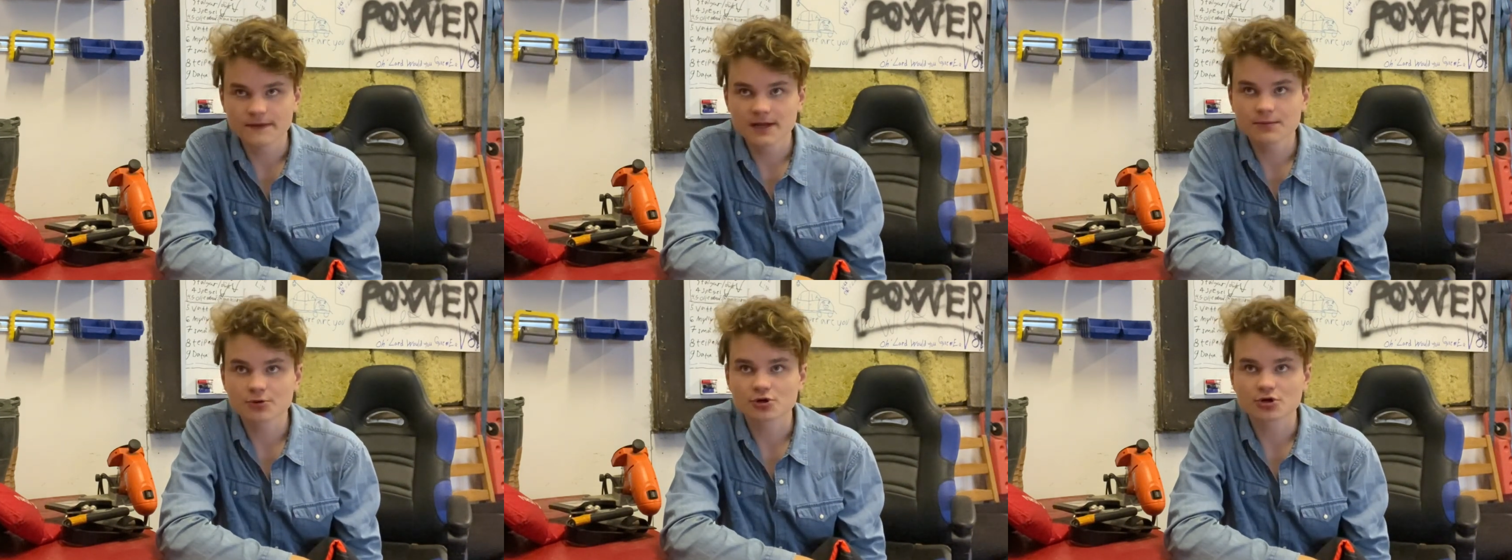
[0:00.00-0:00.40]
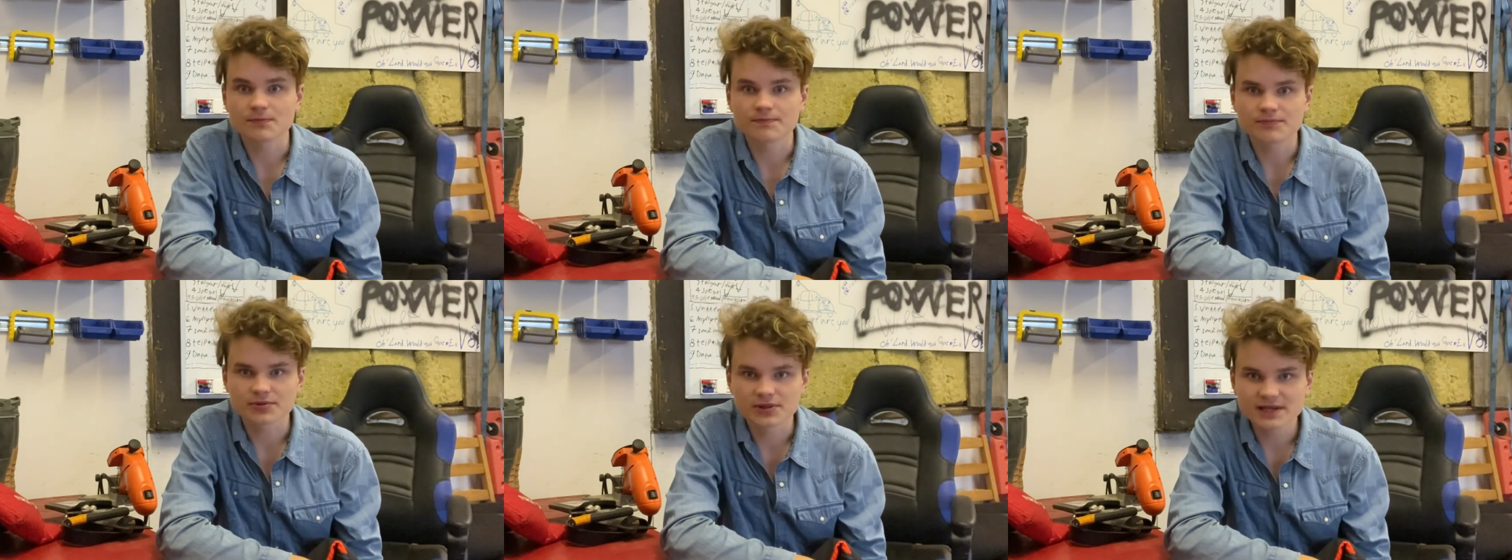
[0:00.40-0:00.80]
they were
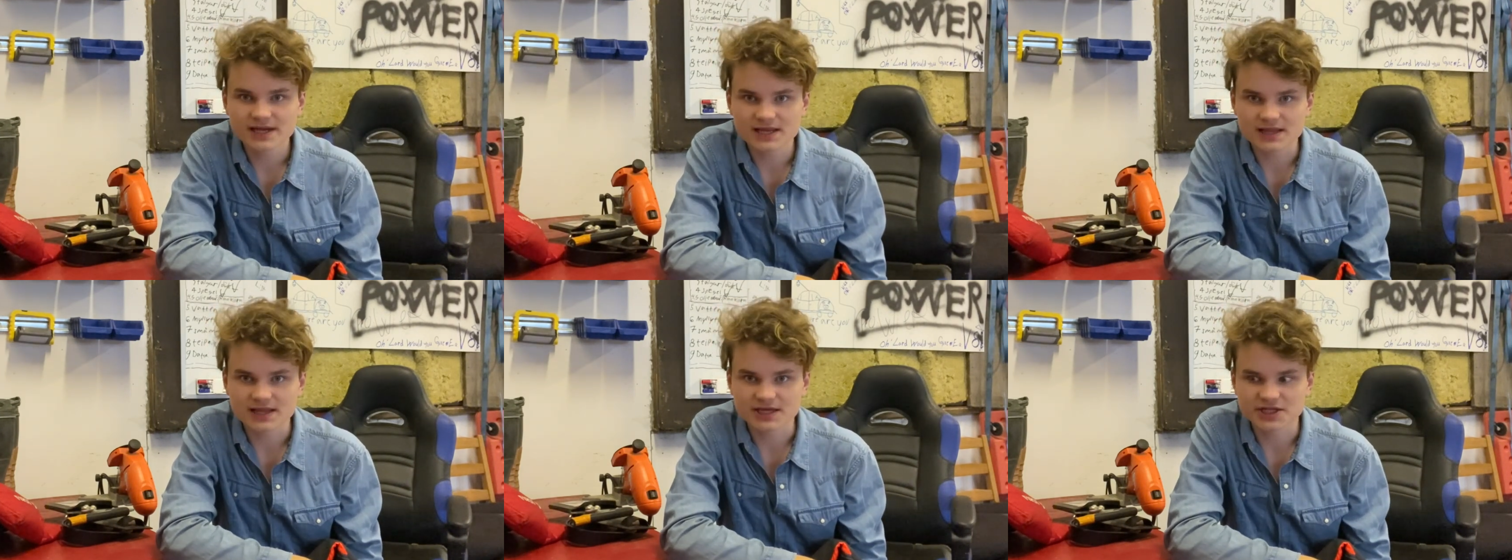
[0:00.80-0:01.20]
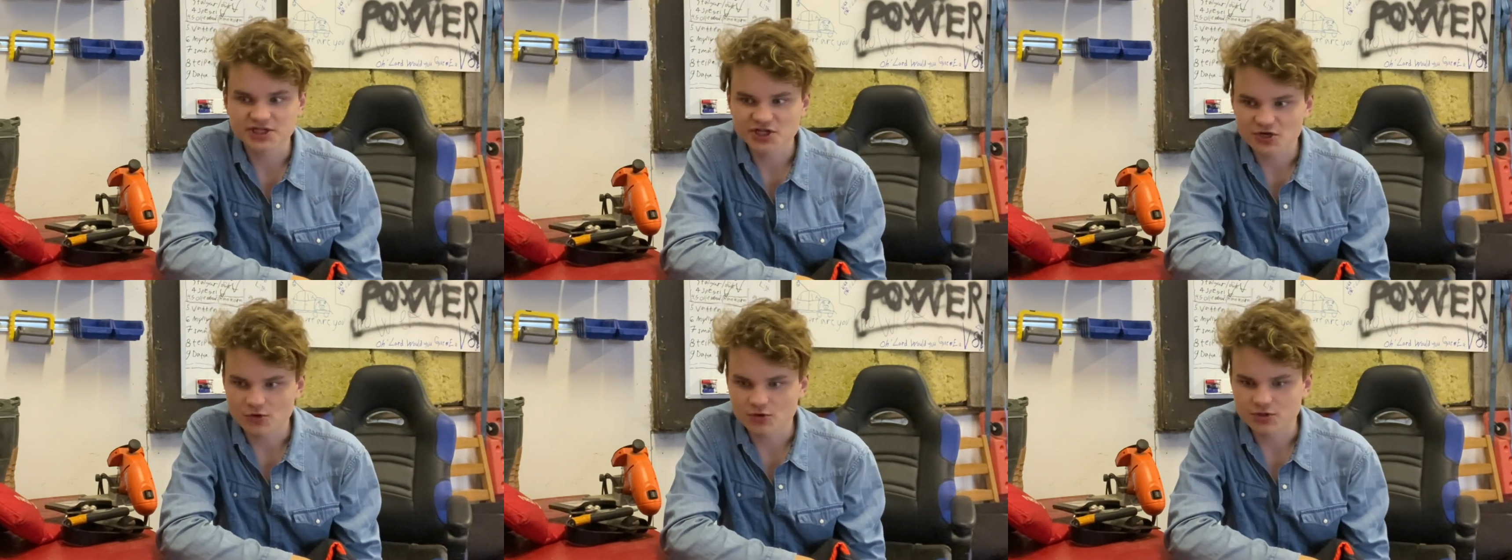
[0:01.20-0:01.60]
completely
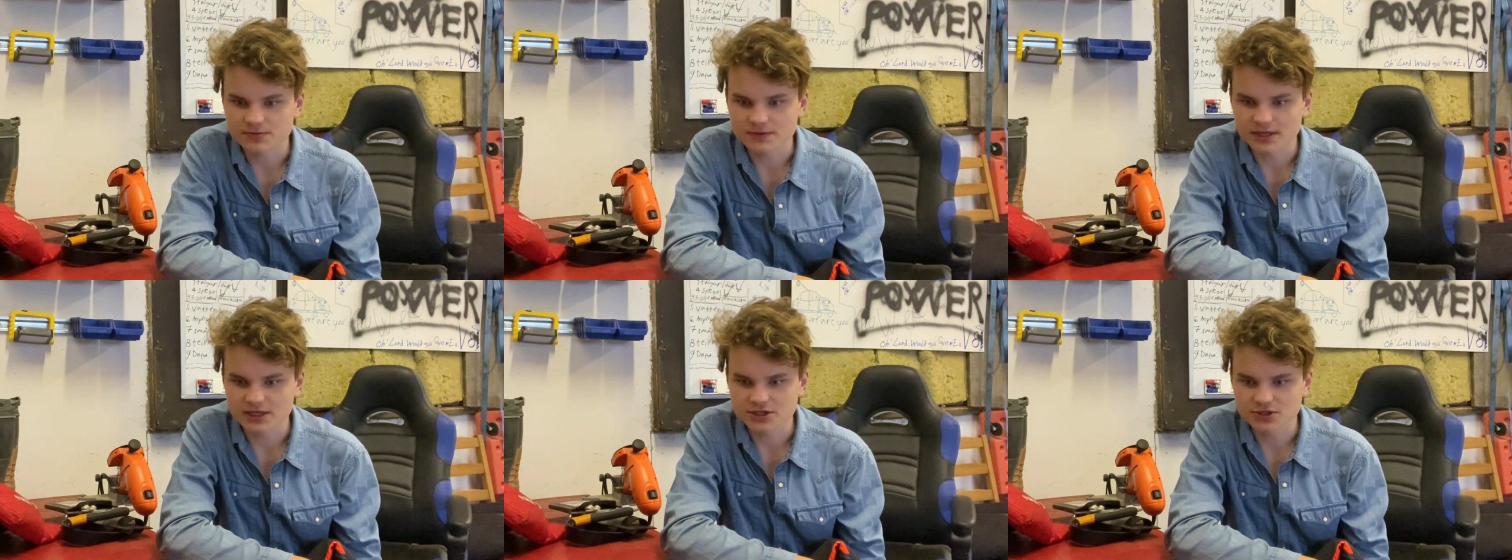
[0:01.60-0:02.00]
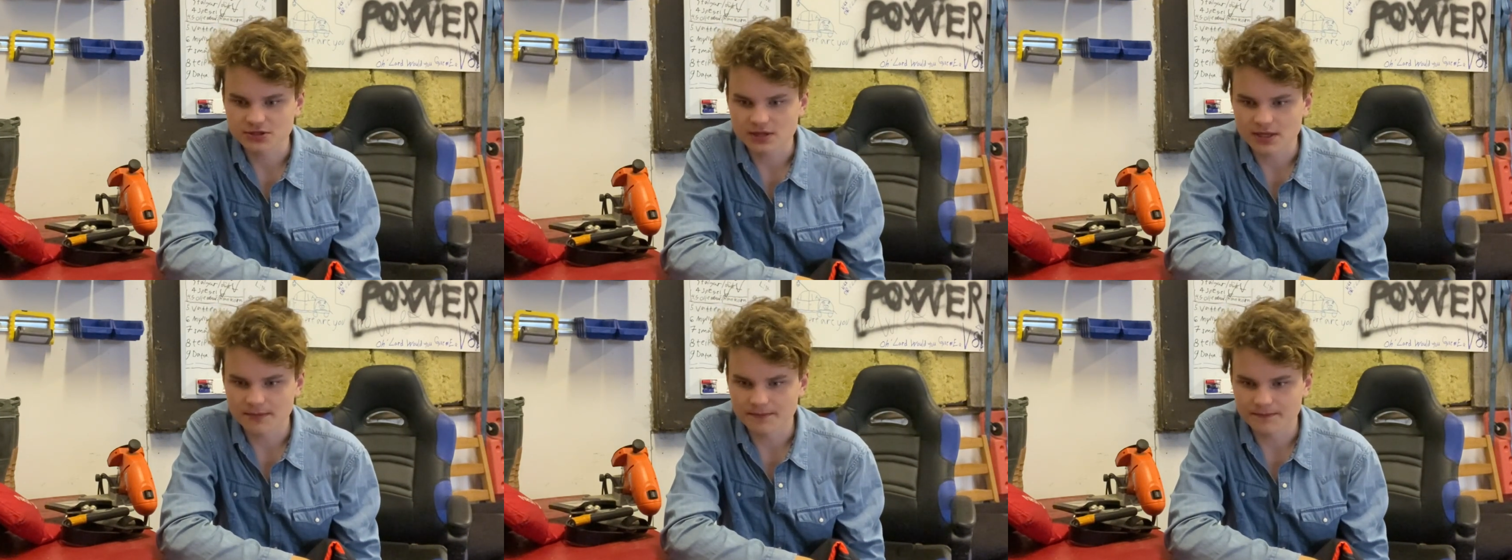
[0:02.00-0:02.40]
soaked when I
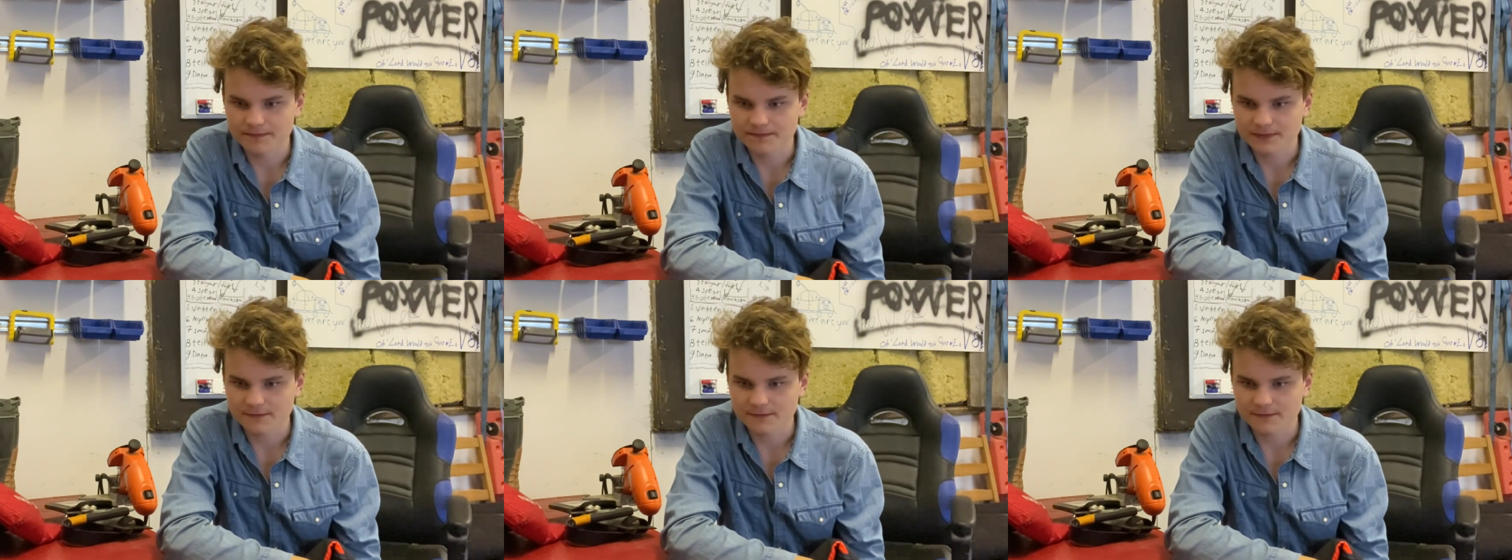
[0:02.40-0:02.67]
took them,